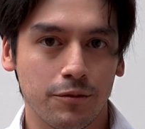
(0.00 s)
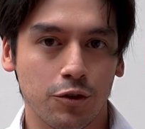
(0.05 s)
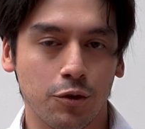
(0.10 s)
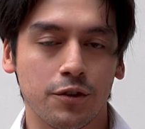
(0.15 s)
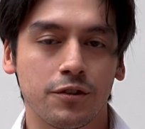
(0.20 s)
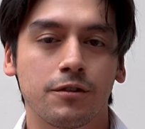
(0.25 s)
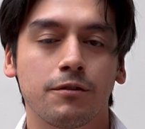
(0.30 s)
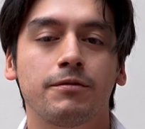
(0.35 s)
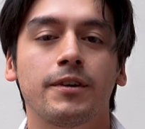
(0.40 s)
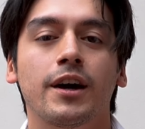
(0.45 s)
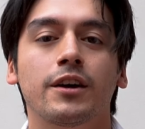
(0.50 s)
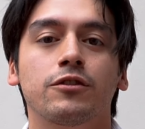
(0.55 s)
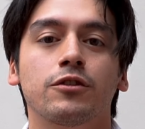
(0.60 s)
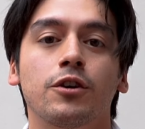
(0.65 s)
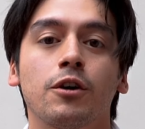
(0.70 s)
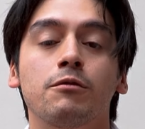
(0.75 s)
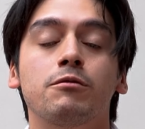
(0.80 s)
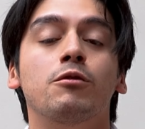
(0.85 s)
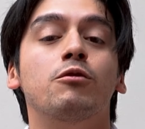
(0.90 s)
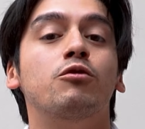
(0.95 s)
So it's the factor
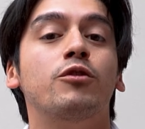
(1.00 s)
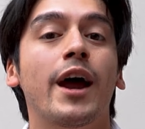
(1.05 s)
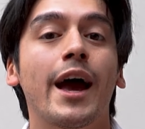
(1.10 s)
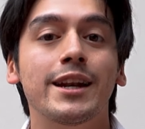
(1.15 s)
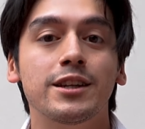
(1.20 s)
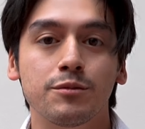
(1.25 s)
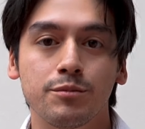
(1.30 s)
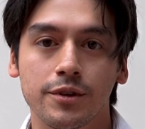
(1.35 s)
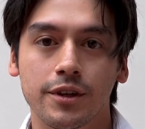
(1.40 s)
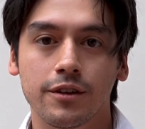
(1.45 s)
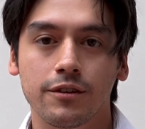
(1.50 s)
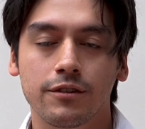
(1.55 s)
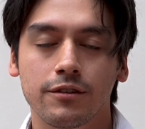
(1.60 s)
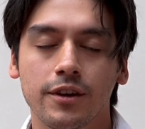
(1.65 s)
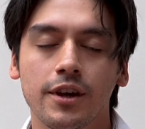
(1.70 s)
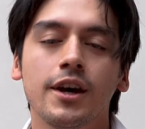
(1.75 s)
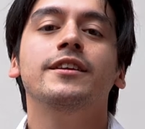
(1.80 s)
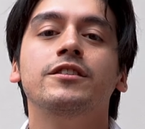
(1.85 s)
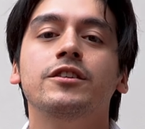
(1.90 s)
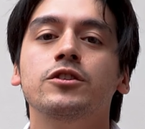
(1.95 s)
of
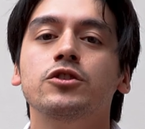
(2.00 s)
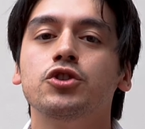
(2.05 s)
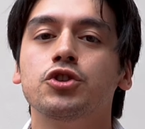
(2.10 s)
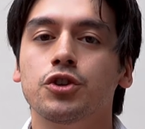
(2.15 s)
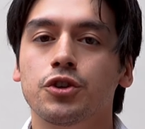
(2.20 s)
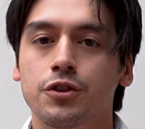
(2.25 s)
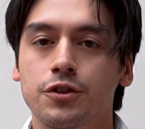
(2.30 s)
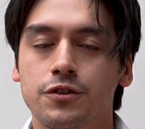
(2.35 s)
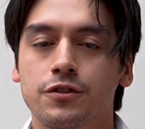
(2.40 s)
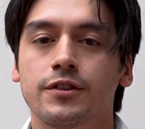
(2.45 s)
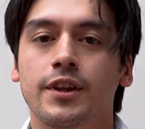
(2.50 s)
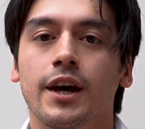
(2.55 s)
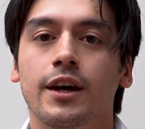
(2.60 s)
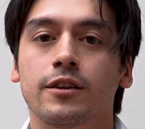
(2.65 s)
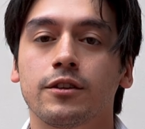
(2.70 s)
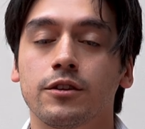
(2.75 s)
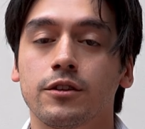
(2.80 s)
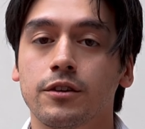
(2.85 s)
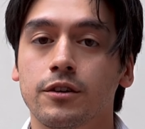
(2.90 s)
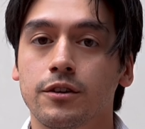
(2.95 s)
randomness. This ensures
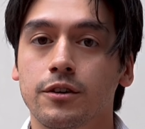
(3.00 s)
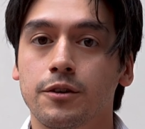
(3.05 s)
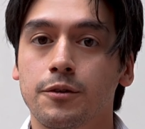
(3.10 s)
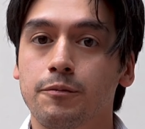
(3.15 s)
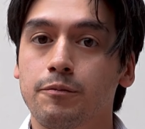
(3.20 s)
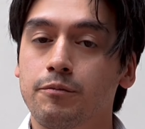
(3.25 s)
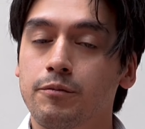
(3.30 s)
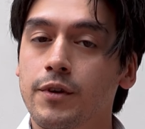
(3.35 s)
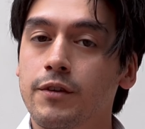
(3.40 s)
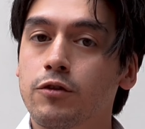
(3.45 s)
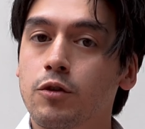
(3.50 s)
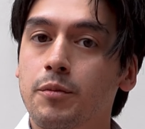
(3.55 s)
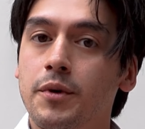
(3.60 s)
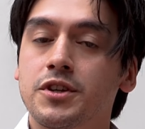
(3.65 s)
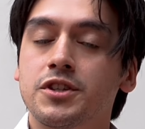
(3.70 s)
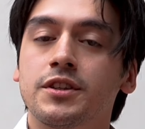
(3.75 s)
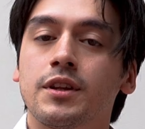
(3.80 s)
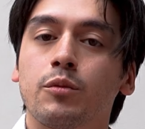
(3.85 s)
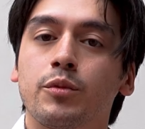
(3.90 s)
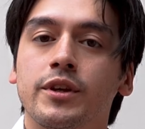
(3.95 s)
that the
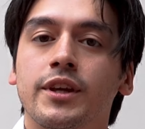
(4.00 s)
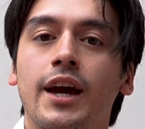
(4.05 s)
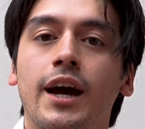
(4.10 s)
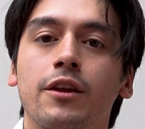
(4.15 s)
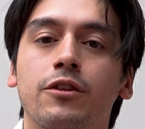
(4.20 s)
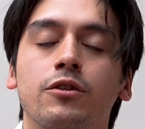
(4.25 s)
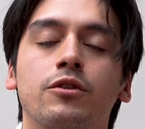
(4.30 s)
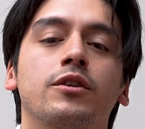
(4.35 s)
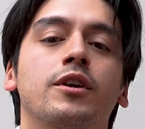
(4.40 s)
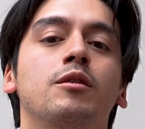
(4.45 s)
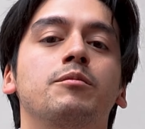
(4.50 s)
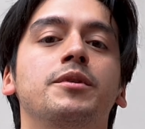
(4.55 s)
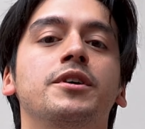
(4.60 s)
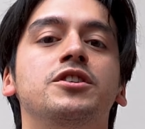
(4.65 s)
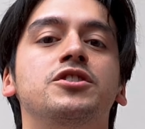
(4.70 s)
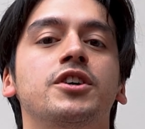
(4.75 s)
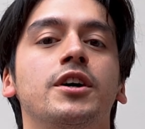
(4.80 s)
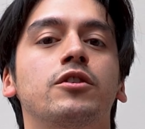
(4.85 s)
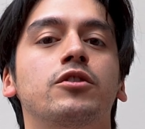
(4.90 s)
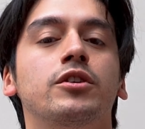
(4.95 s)
information that we gather can be
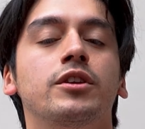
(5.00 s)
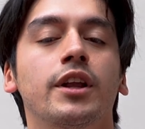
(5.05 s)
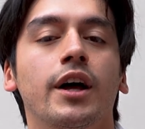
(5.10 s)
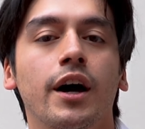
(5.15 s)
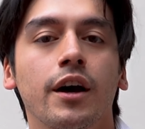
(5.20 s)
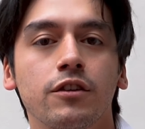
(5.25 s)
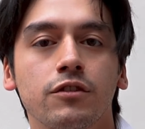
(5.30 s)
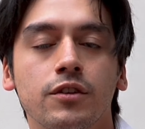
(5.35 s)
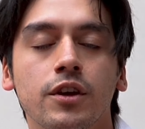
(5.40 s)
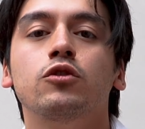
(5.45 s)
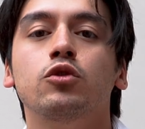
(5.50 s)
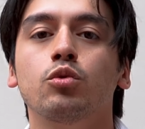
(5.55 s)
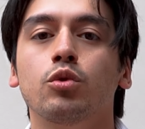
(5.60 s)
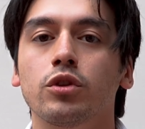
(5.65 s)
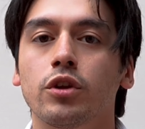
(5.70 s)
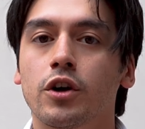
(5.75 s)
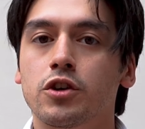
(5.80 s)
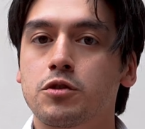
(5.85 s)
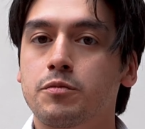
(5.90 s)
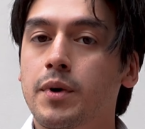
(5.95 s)
generalized to a
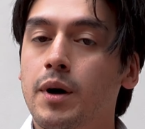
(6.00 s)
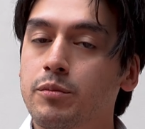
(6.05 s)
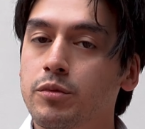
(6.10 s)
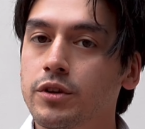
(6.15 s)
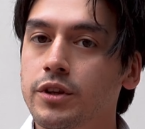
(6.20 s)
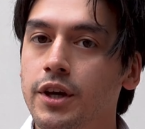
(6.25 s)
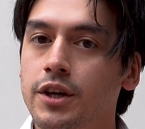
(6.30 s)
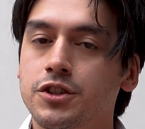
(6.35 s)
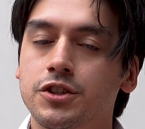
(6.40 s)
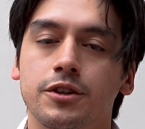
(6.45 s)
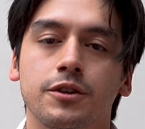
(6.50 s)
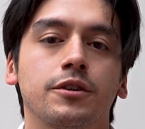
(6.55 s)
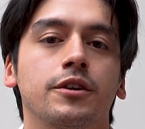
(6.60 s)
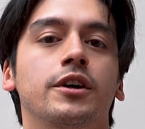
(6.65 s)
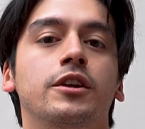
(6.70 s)
larger population.